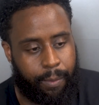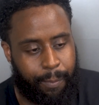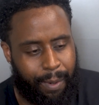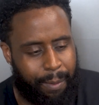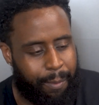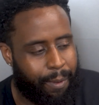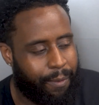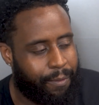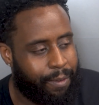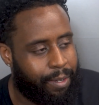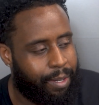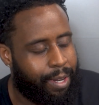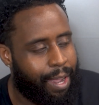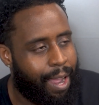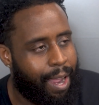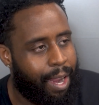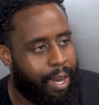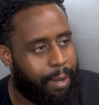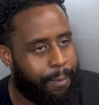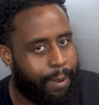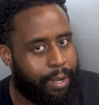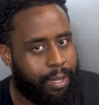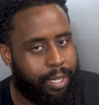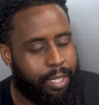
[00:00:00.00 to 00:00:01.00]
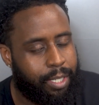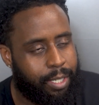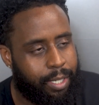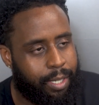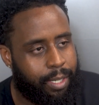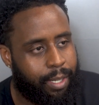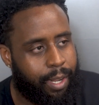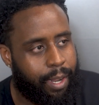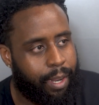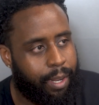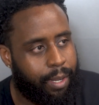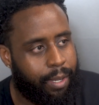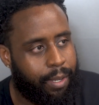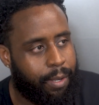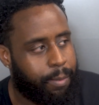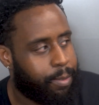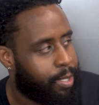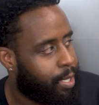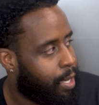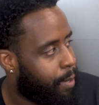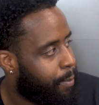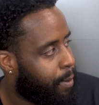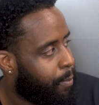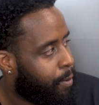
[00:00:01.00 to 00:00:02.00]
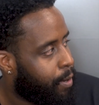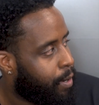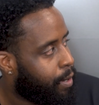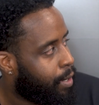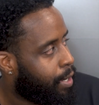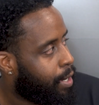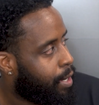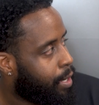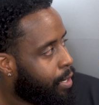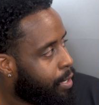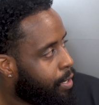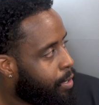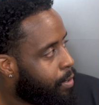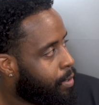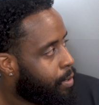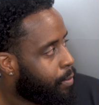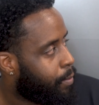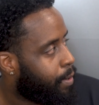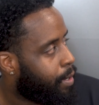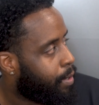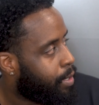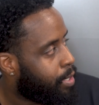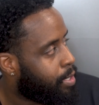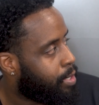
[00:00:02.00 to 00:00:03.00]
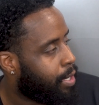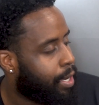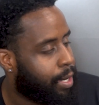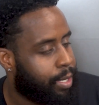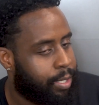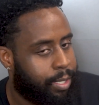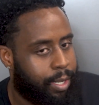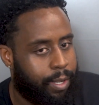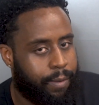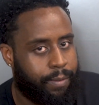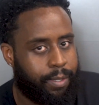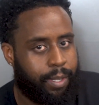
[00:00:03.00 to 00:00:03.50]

People are dying about this shit. Like, you know what I'm saying? People are getting killed around this kind of stuff.